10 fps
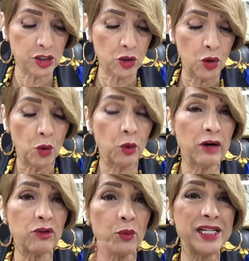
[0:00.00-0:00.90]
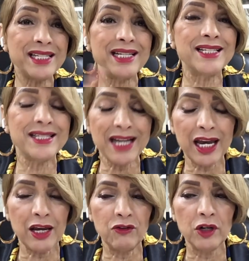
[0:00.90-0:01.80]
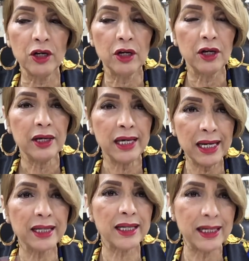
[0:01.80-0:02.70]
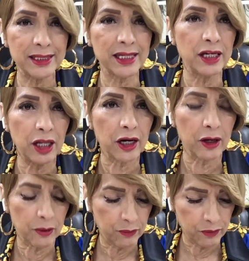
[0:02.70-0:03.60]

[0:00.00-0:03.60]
So wherever we see saved, healing is in there.